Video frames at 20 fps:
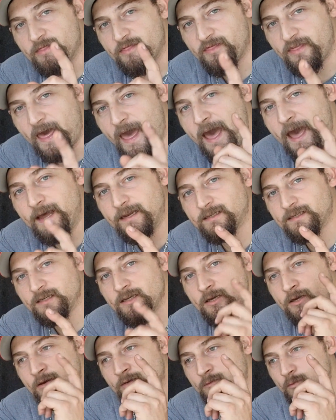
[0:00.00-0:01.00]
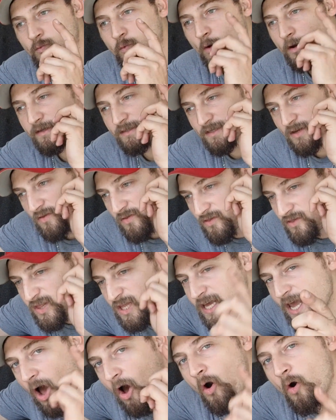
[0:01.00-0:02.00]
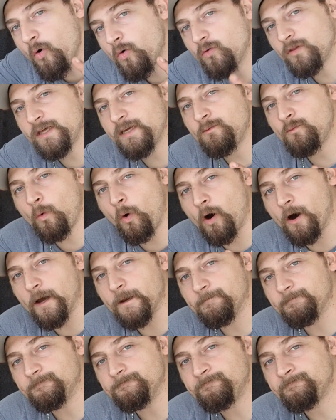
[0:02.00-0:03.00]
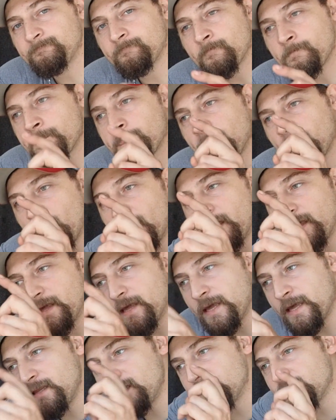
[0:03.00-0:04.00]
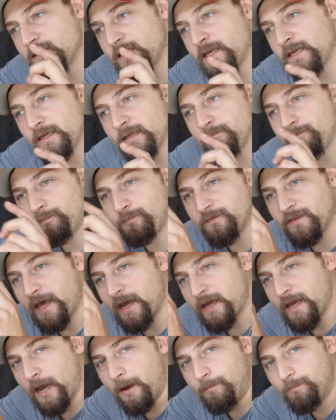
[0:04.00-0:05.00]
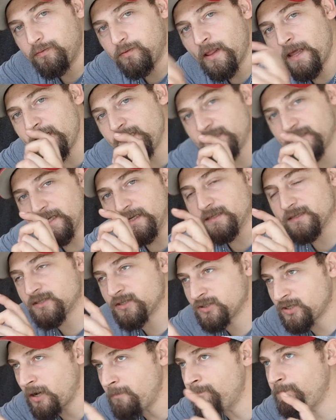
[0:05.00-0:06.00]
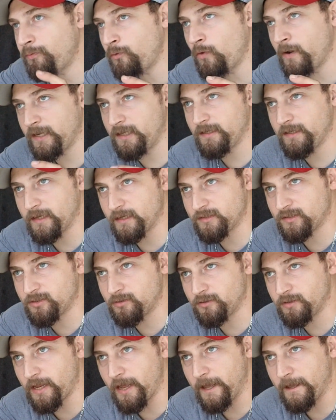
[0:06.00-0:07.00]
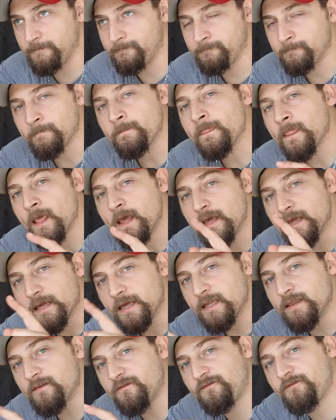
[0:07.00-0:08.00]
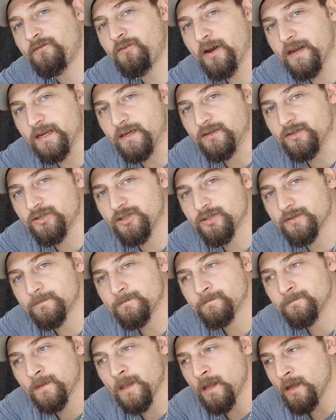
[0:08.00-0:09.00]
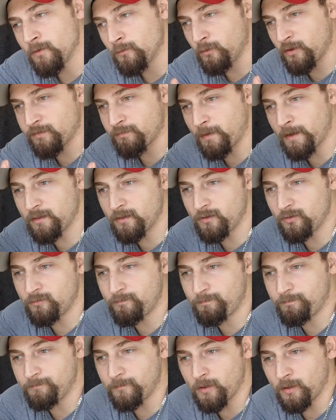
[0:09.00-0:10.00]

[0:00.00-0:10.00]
that was the only one that got placed at some point yesterday in the fridge with my little